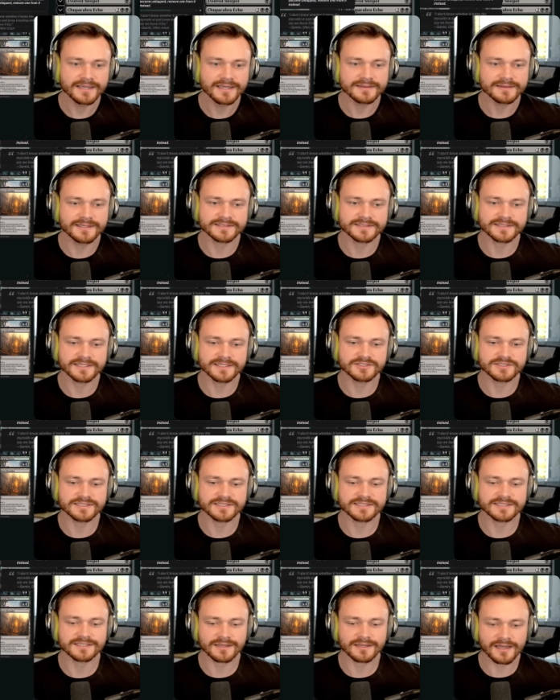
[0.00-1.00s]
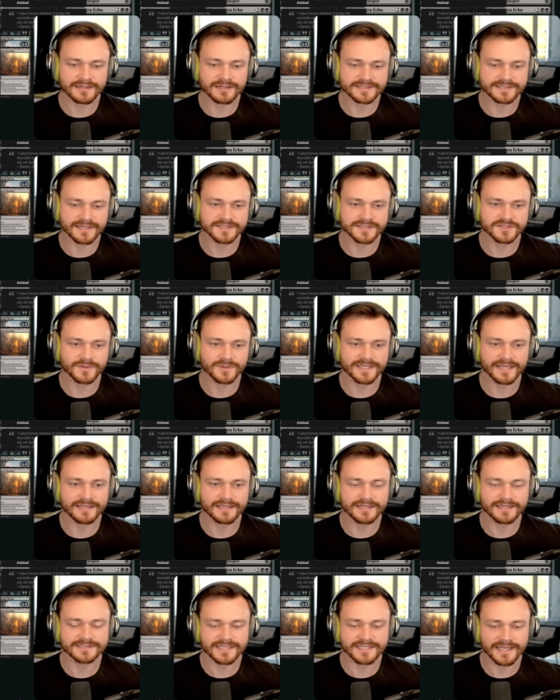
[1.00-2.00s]
This thing just gets locked down so it
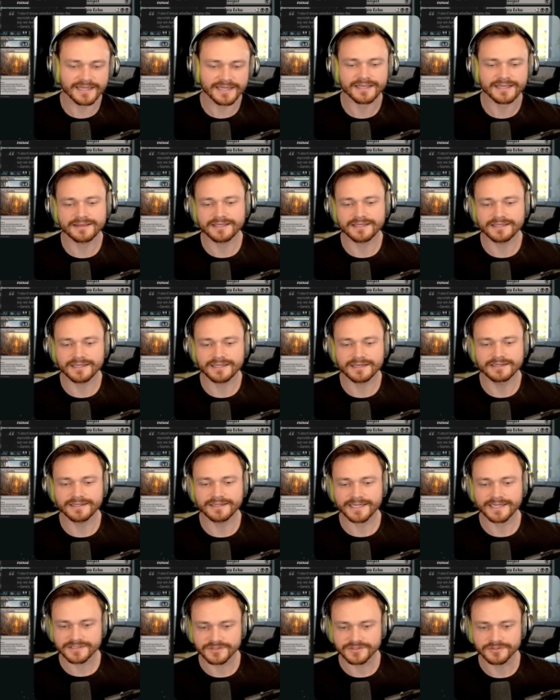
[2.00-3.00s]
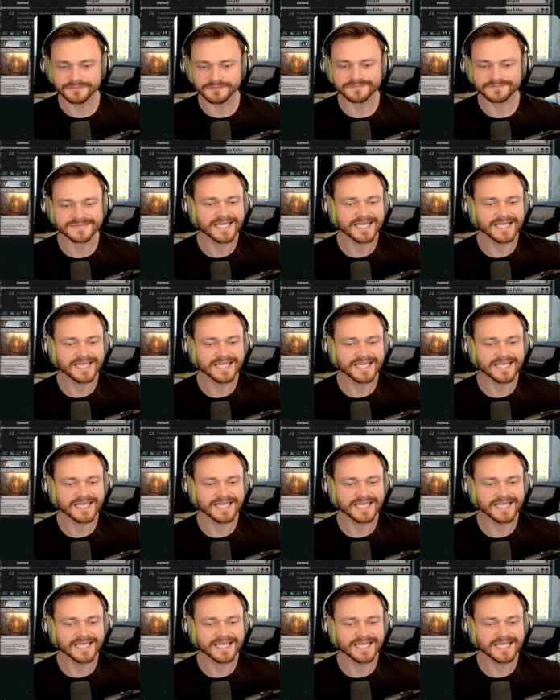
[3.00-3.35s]
can't attack the next turn.